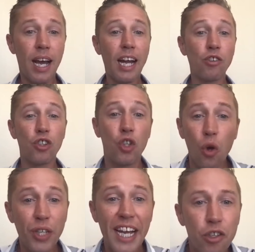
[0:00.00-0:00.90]
And
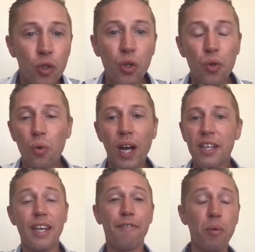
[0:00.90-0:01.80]
Don Edu,
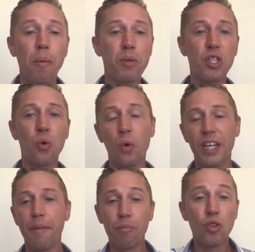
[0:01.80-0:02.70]
as everyone was calling
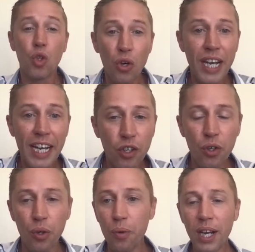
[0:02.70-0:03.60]
him, Don
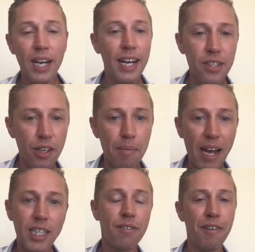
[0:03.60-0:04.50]
Edu is on
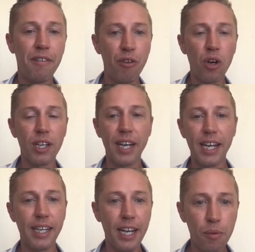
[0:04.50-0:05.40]
about his fifth holiday
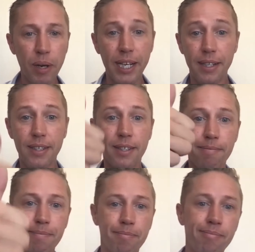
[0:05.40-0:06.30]
in eight weeks.
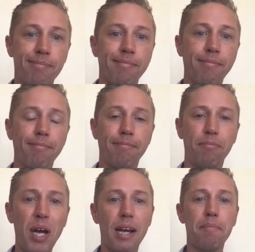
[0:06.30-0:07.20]

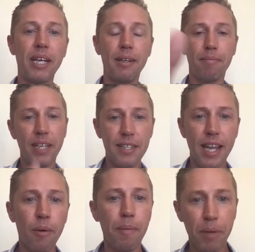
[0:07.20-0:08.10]
Well, mate, he's
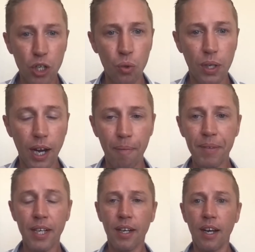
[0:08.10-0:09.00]
now in Mallorca.
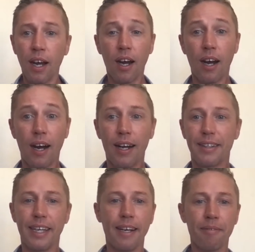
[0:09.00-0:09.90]
Ah,
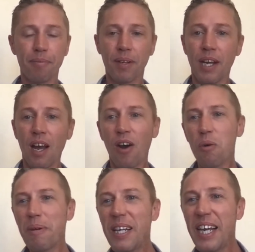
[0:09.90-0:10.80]
dear. Oh,
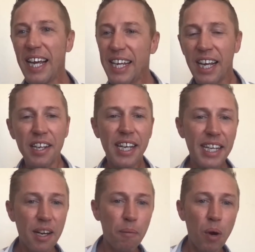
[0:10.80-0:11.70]
but Lee, he
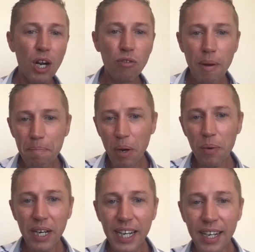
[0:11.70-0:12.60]
can work
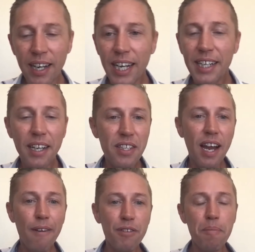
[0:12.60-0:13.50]
remotely. He doesn't
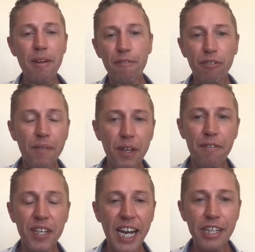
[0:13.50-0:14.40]
have to be in front of
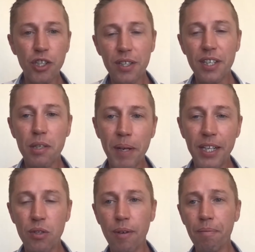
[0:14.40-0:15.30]
an agent to speak
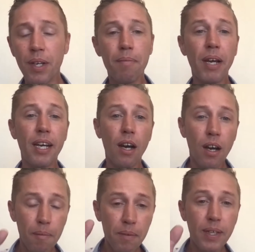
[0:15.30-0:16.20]
to him. Mate,
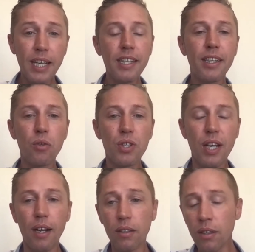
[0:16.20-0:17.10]
get your deals
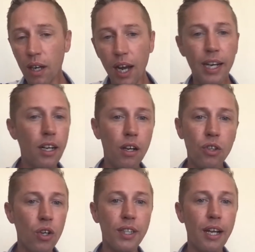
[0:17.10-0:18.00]
done and then go on
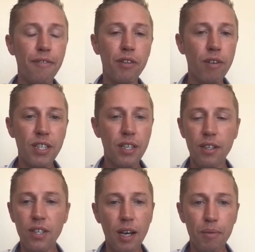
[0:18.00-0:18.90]
holiday for the rest of the
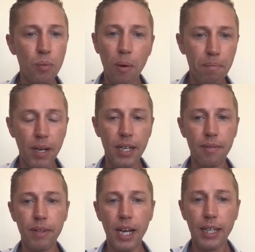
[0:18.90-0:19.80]
time you want, mate.
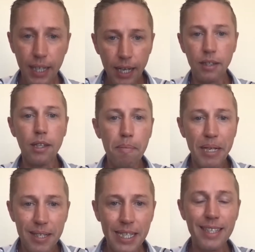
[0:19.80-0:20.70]
Yeah, get the
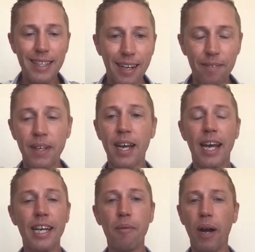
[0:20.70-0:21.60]
business done.
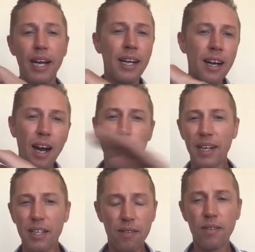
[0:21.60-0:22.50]
Anyway, I'm
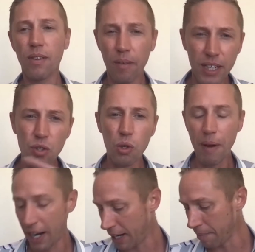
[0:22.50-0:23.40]
going to I'm gonna talk about
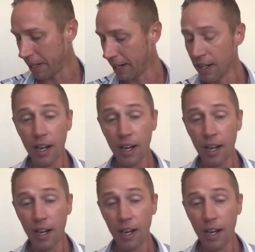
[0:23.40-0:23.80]
that in a minute.